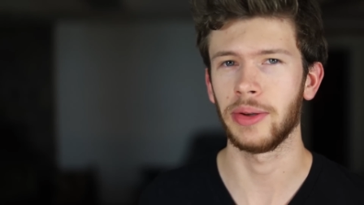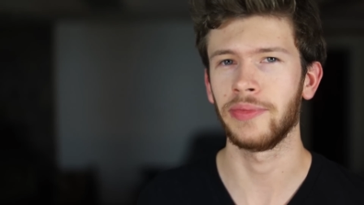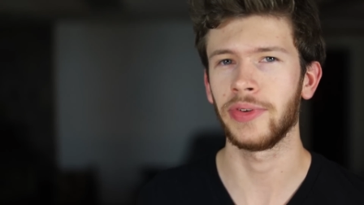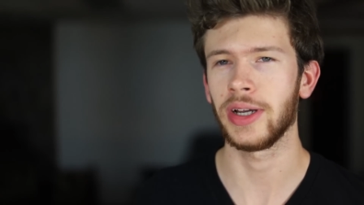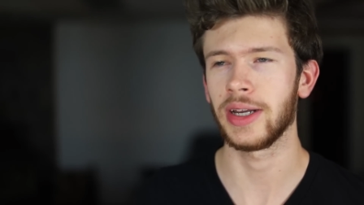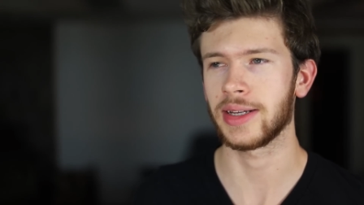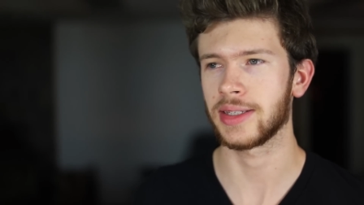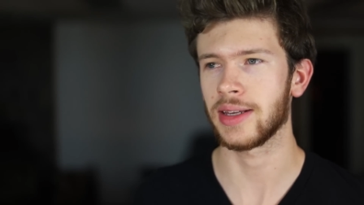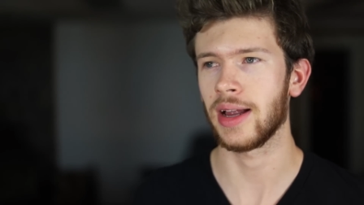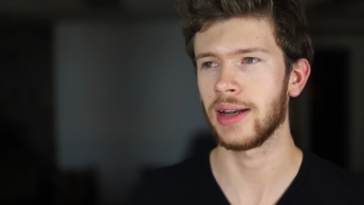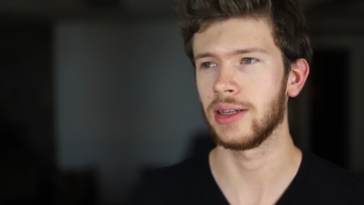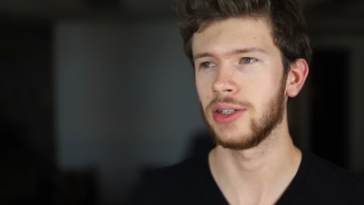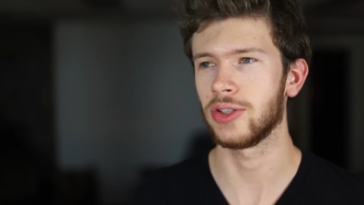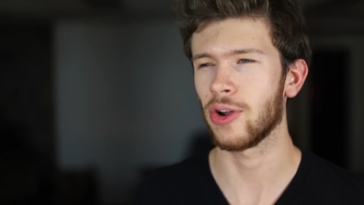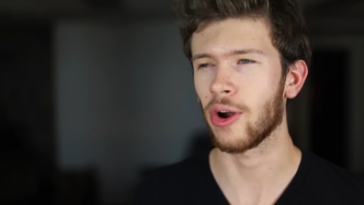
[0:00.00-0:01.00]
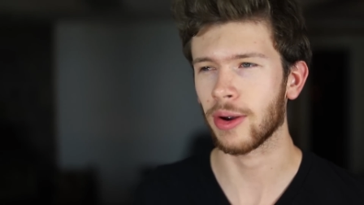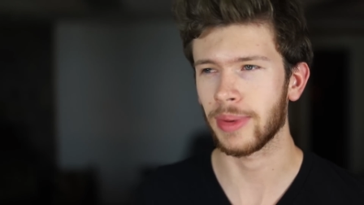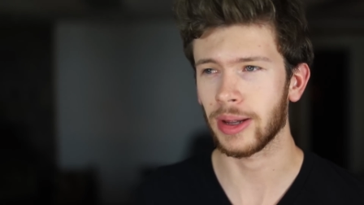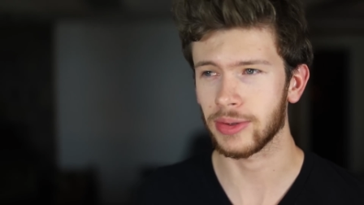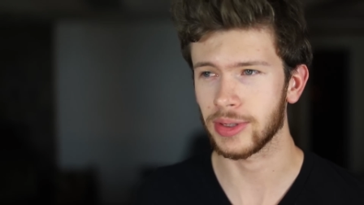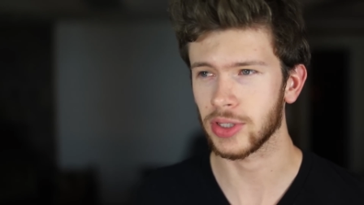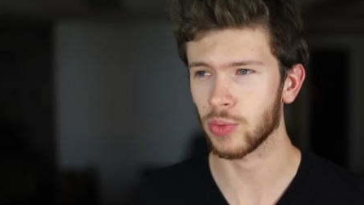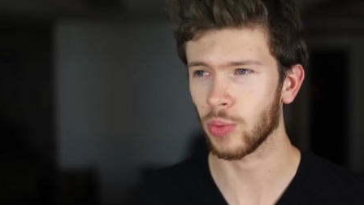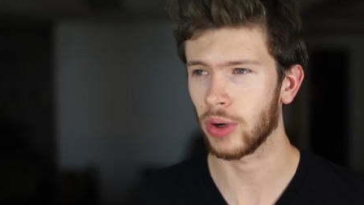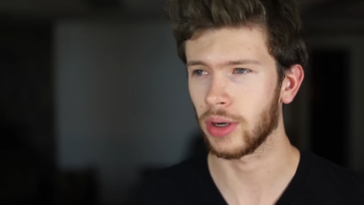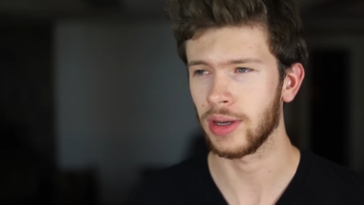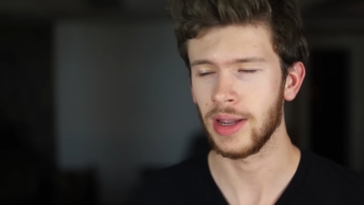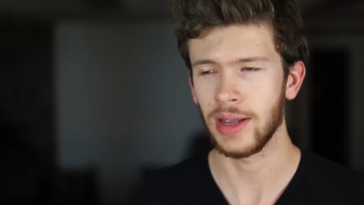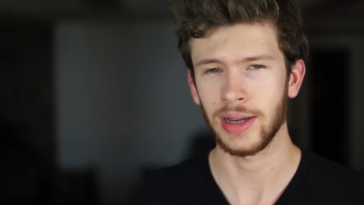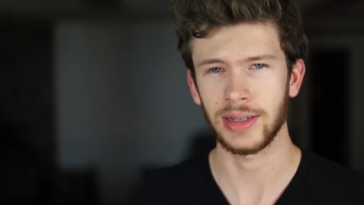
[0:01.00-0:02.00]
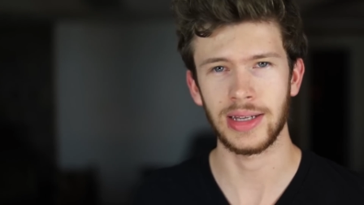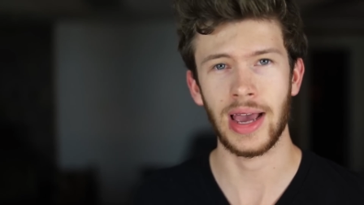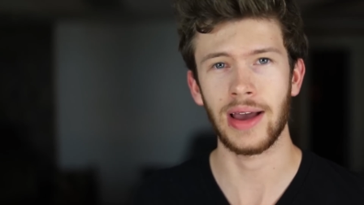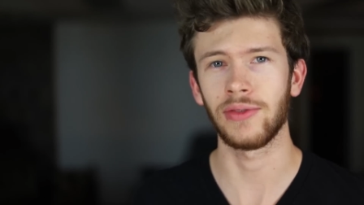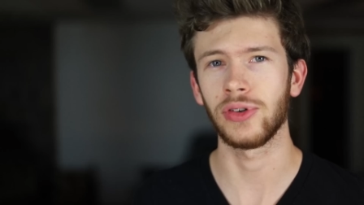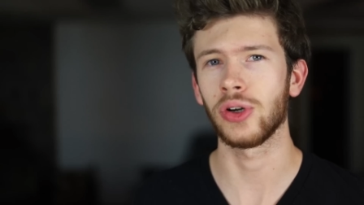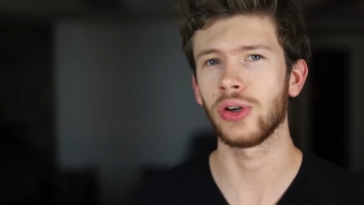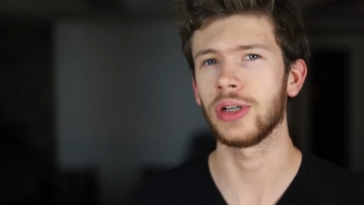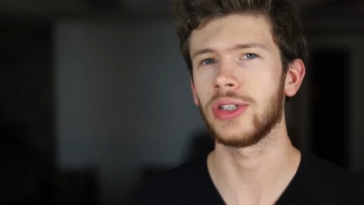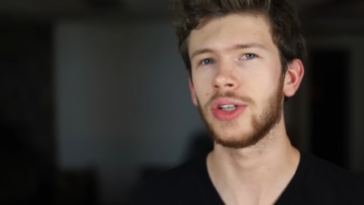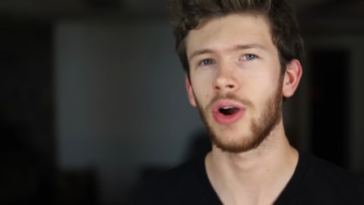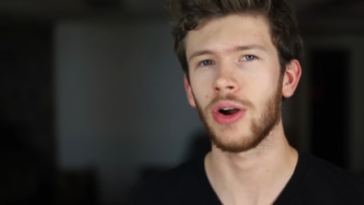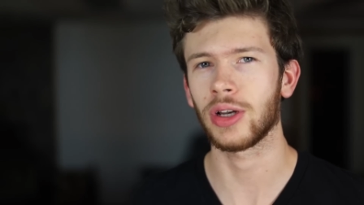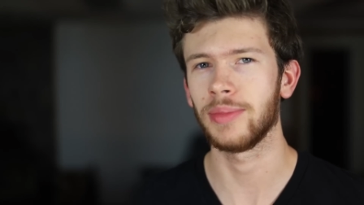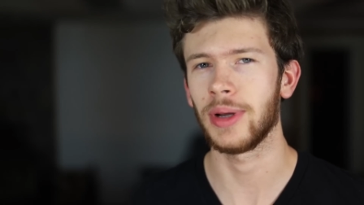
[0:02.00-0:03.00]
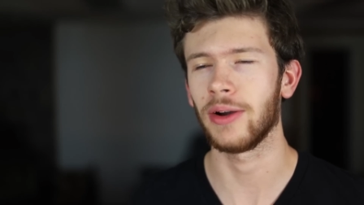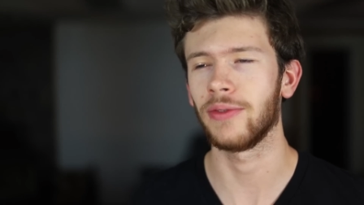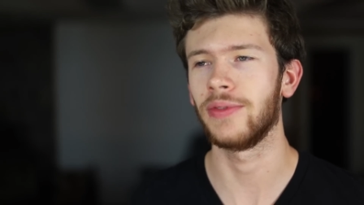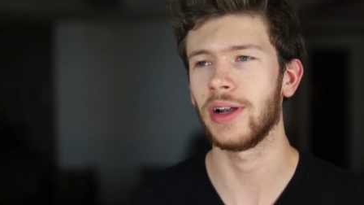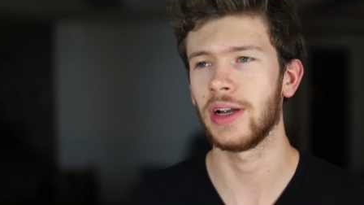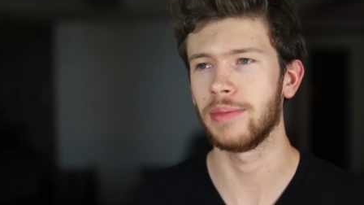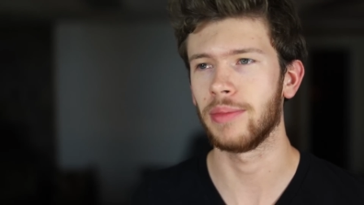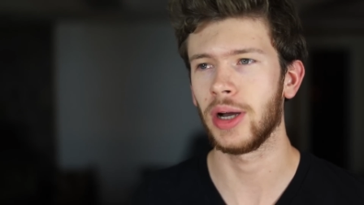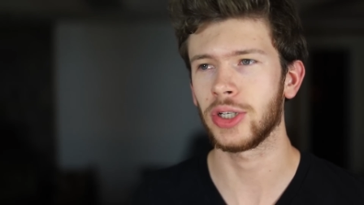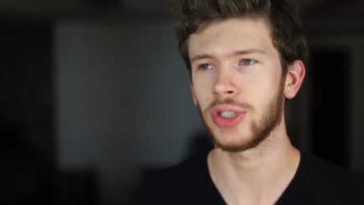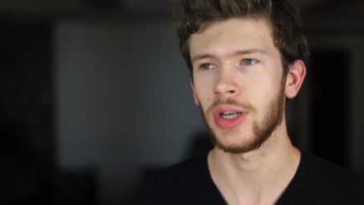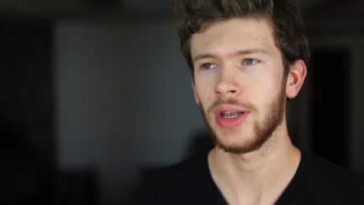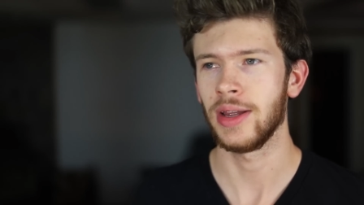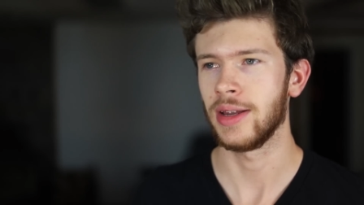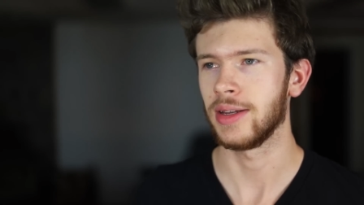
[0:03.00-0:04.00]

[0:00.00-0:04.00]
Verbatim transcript: I'm very excited to talk about this one because I haven't heard it talked about very much.